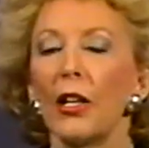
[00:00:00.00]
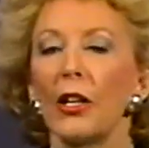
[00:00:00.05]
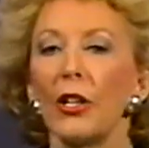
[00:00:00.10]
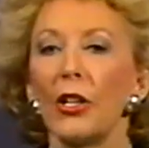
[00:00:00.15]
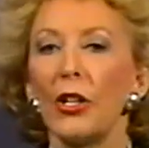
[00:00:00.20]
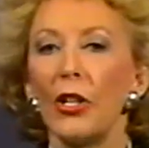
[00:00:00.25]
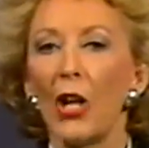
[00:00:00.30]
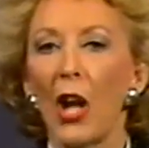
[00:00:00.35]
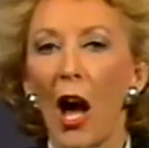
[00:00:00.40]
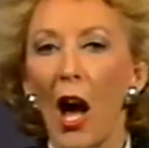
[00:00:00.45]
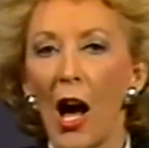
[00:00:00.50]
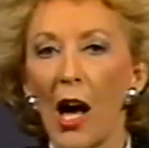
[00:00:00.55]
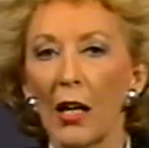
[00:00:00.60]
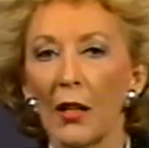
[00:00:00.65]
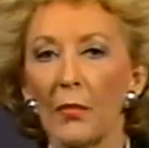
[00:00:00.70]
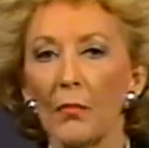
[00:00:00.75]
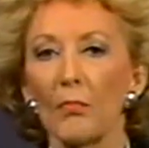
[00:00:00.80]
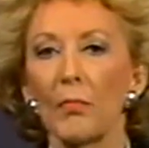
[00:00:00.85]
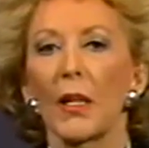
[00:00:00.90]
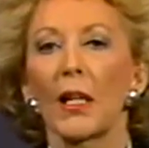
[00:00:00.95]

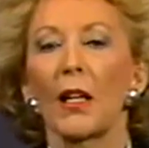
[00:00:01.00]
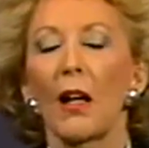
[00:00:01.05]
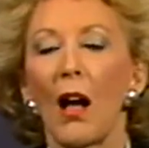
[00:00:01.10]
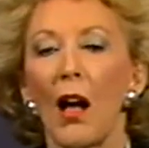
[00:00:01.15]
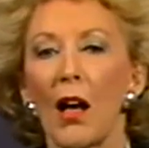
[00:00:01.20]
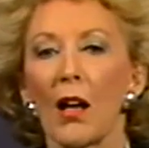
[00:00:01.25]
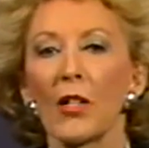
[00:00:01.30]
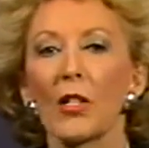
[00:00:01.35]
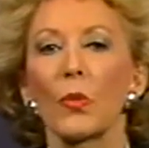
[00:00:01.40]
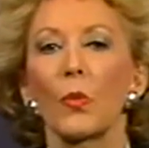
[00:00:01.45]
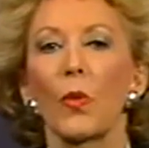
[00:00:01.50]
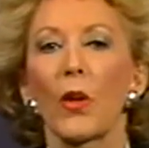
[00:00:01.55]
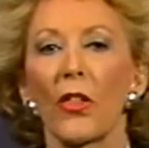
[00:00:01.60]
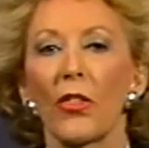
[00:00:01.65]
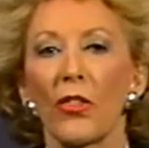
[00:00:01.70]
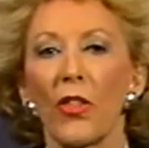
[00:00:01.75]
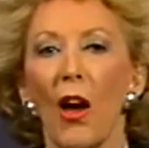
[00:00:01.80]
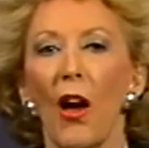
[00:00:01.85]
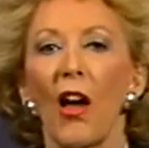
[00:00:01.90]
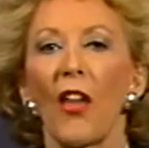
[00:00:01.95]
not because we
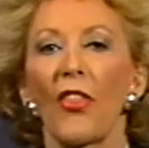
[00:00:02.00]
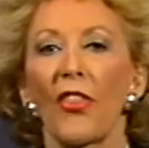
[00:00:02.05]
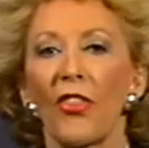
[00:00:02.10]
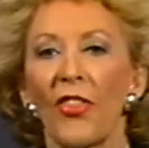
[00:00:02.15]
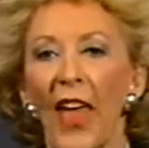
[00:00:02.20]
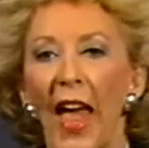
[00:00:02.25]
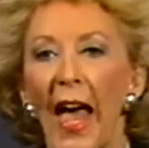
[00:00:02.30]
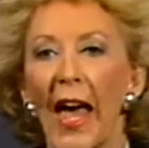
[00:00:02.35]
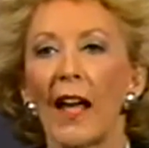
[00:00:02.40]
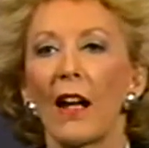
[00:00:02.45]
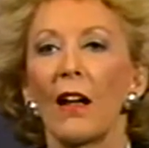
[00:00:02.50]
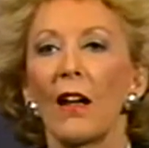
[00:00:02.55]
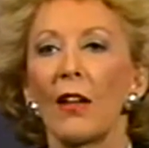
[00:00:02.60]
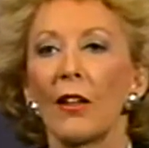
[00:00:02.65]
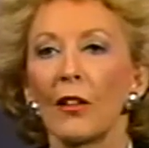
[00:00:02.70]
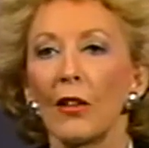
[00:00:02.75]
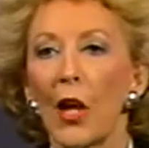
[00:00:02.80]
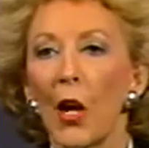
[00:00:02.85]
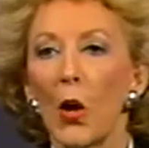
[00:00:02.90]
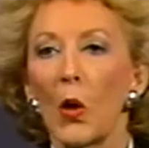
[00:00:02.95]
thought that
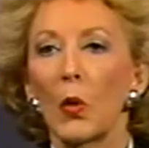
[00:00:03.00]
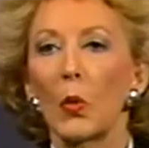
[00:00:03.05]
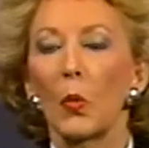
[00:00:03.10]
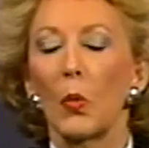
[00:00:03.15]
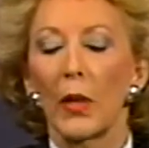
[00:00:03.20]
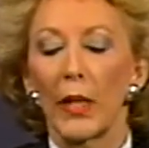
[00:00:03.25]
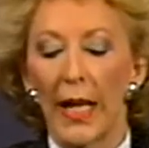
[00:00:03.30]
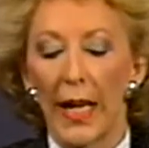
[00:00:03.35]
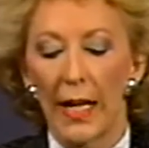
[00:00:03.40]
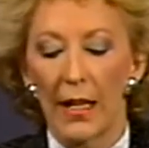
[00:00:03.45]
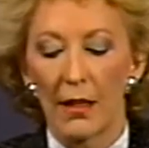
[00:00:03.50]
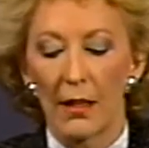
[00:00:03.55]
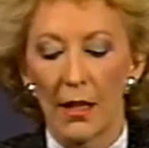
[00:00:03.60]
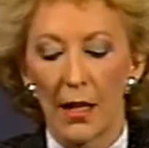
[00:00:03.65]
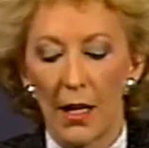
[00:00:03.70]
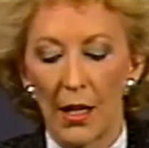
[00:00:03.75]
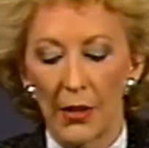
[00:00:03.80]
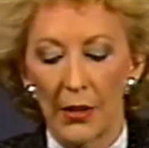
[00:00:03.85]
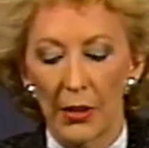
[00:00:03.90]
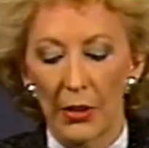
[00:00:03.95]
alone would end
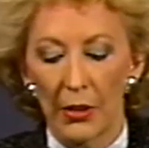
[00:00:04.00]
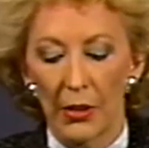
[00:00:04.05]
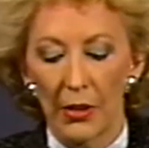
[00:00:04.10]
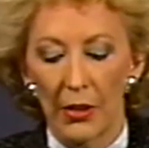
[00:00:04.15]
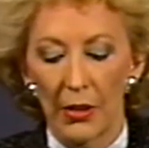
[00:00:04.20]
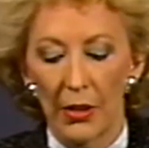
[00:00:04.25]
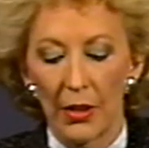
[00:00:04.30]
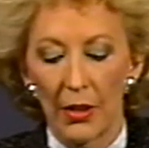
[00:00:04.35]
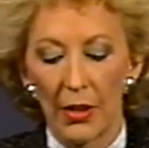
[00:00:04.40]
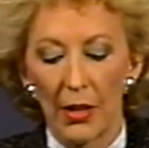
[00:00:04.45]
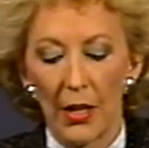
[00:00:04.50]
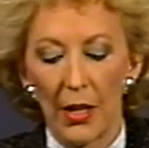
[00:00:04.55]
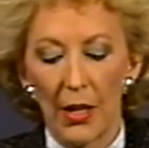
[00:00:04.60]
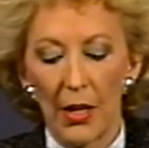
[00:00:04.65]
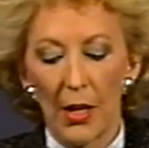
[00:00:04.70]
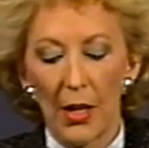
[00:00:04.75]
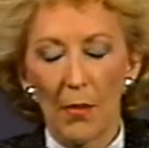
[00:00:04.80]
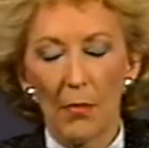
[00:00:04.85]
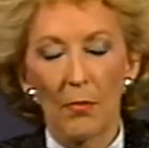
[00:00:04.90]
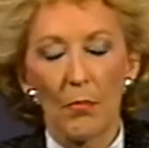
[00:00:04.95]
hunger,
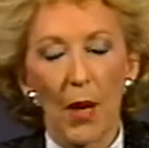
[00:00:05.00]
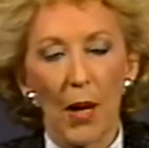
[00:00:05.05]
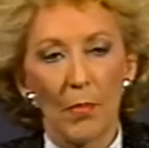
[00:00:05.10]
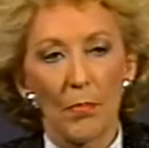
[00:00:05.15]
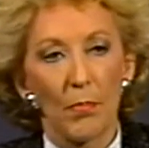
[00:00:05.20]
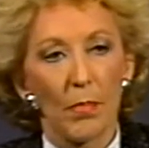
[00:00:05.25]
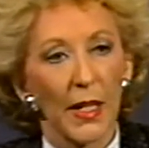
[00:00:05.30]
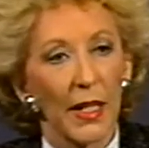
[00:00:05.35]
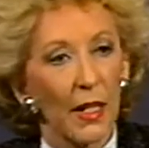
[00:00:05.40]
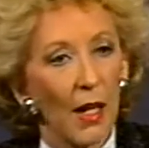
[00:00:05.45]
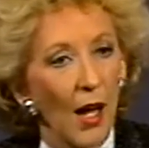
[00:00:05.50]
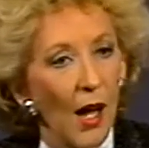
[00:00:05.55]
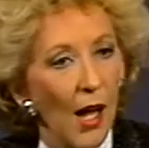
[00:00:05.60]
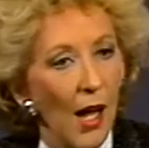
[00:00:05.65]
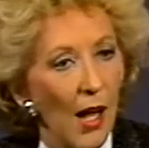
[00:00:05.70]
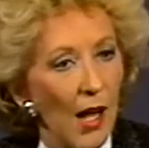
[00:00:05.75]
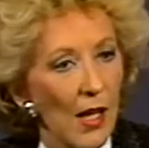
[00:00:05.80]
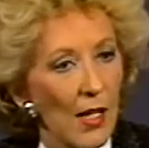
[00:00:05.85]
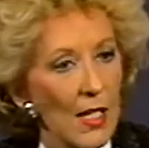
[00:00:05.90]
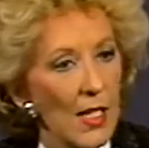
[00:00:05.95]
but
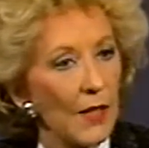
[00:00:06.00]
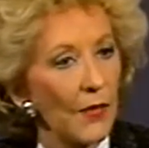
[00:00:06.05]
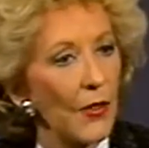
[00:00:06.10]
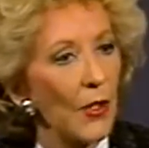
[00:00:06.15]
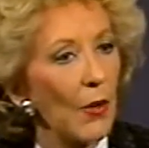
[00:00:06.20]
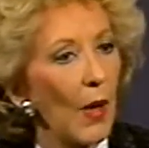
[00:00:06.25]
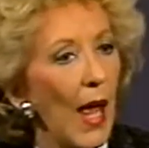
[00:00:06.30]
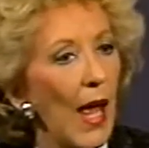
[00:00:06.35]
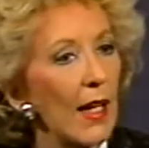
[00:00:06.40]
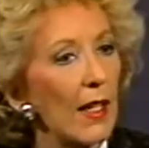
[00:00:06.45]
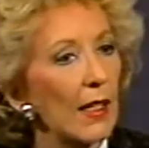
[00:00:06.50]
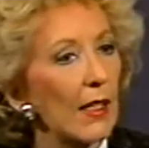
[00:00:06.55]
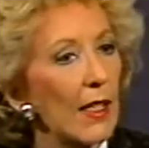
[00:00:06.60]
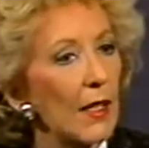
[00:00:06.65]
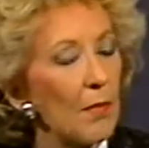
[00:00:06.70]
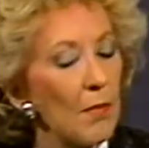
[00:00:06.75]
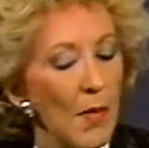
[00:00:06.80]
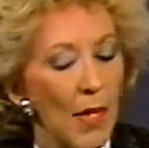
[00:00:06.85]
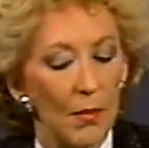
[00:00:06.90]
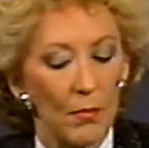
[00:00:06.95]
because if you had a
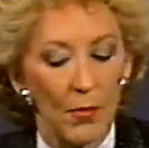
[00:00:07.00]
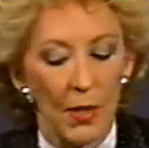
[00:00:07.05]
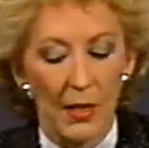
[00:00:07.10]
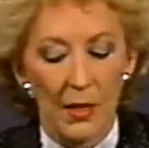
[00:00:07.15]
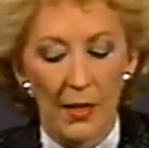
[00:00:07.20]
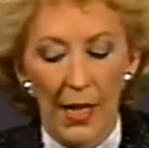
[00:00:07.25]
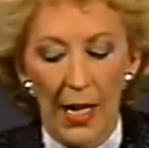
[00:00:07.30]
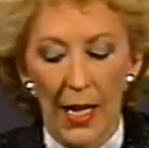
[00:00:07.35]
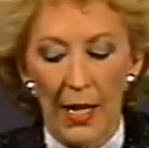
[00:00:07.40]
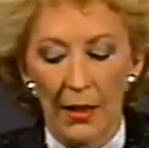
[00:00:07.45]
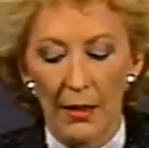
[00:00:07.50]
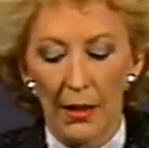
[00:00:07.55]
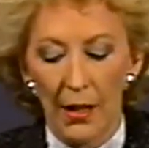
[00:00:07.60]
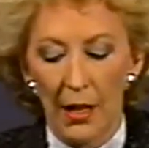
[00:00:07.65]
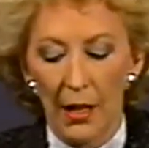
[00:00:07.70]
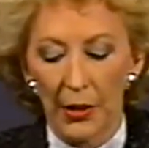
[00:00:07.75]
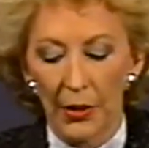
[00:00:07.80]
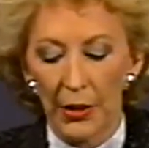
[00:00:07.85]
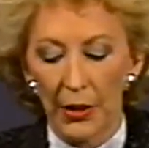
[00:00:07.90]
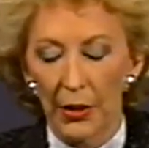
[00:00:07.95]
commitment to end
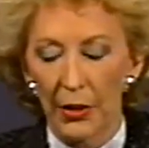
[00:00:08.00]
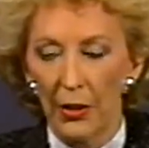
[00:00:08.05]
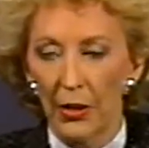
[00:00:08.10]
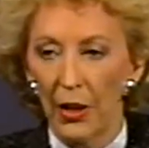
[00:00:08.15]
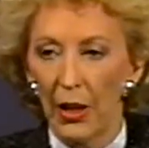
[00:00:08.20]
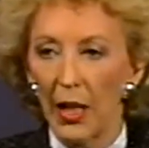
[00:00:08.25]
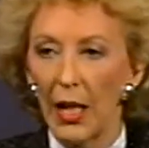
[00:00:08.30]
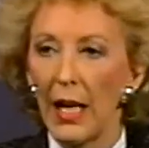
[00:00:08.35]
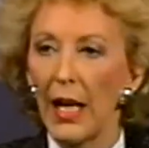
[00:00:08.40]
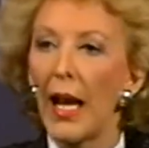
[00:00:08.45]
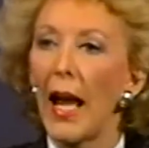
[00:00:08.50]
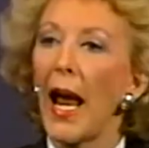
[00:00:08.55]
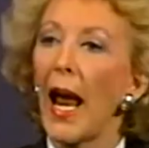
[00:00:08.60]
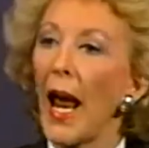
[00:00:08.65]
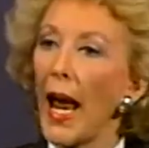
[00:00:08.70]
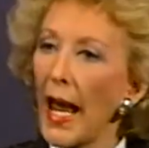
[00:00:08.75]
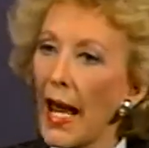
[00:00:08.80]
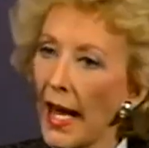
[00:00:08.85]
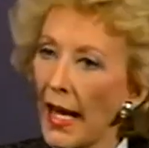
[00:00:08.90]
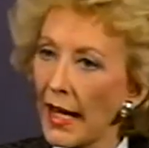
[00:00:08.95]
hunger
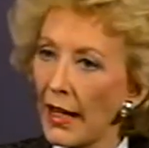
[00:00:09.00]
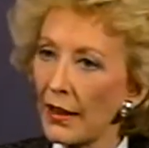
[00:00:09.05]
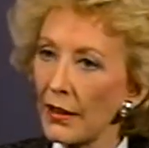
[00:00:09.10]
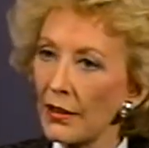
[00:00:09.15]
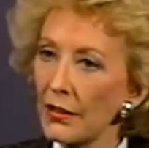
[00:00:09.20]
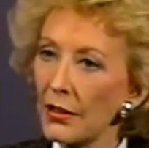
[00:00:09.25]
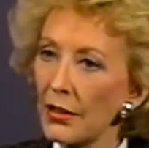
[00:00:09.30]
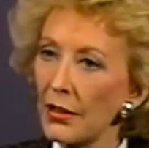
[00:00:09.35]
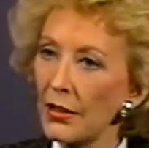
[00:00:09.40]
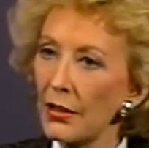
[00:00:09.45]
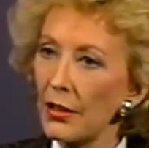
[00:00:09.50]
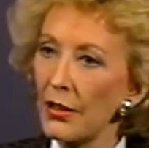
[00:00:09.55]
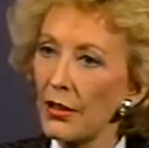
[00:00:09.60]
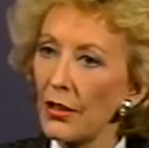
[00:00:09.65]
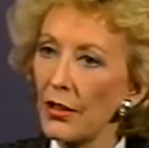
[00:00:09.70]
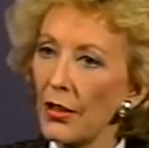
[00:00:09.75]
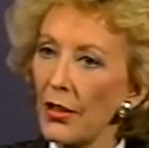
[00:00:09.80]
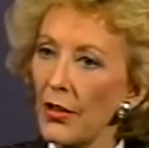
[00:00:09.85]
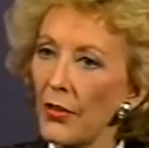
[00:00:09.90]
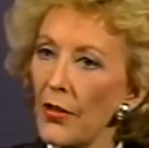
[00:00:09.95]
and
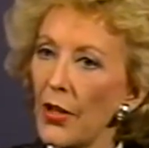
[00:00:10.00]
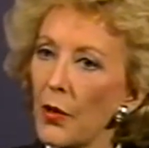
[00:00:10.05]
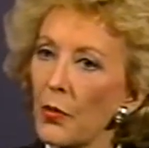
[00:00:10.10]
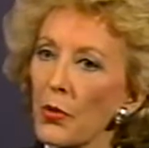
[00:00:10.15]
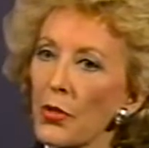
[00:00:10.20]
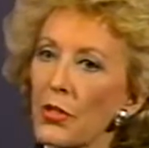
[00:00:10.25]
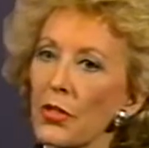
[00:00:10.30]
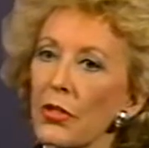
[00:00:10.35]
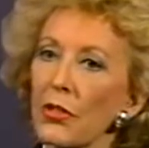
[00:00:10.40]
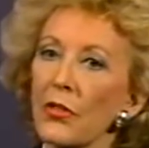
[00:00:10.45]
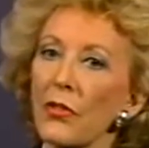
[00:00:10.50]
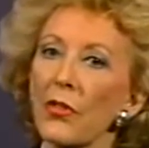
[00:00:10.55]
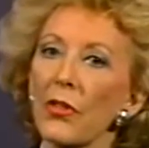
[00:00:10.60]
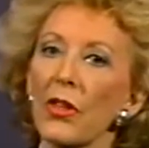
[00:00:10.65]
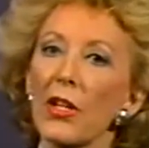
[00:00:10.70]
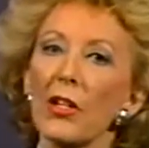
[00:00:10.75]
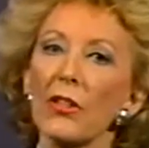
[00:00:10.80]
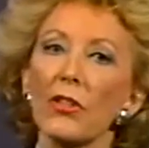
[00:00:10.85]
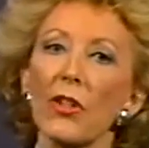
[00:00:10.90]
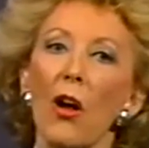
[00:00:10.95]
there were certain
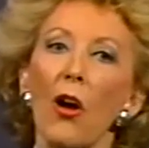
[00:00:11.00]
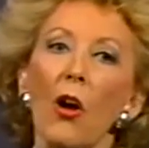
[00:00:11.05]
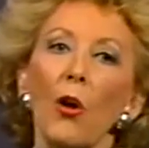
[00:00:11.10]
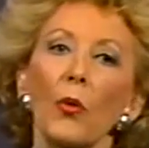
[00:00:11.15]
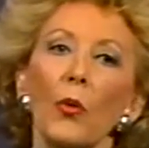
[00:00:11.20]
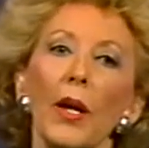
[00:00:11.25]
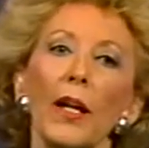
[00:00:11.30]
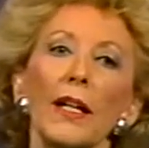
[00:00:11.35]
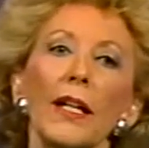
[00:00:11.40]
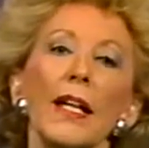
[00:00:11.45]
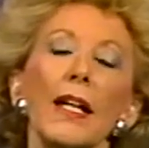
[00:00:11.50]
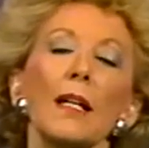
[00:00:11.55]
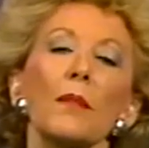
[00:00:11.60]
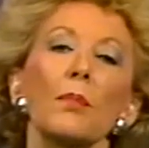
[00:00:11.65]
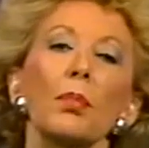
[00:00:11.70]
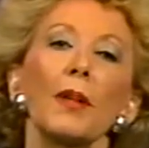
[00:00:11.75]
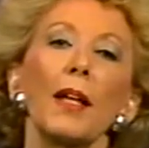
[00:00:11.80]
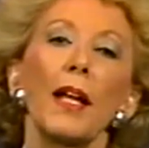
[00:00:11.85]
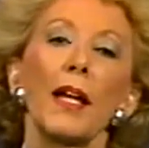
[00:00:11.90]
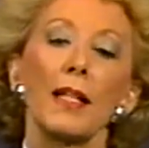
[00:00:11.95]
things already in
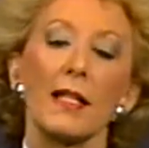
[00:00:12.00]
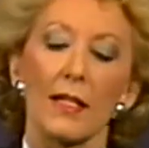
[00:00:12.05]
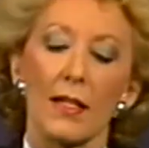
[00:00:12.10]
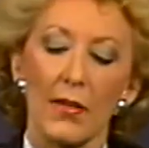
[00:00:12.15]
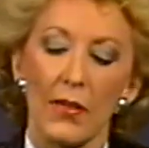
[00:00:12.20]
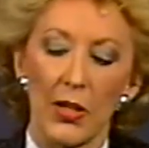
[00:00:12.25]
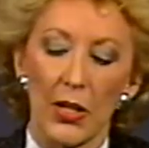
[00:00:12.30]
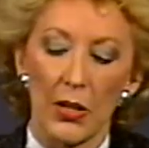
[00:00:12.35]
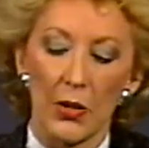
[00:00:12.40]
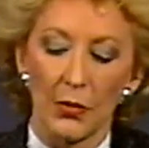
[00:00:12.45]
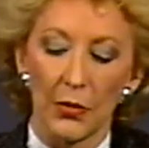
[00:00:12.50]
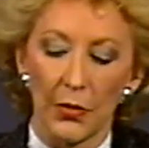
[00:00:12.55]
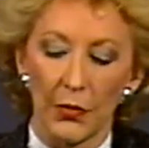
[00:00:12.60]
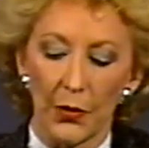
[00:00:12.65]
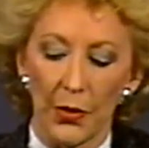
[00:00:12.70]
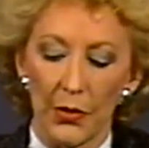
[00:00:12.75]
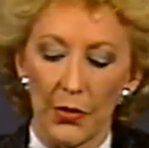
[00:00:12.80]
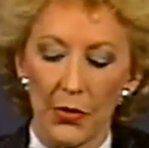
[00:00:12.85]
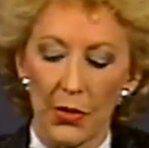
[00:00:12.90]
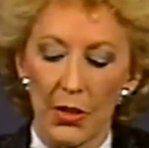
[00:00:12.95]
place in the
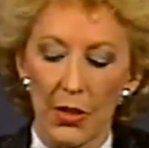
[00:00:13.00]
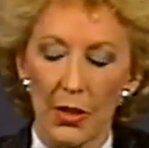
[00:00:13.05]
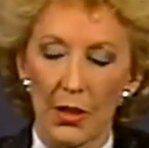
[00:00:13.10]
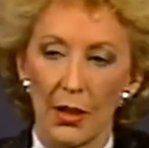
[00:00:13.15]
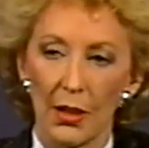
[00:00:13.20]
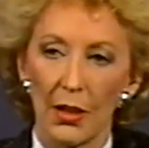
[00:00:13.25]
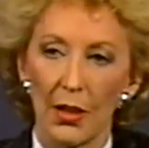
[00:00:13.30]
universe,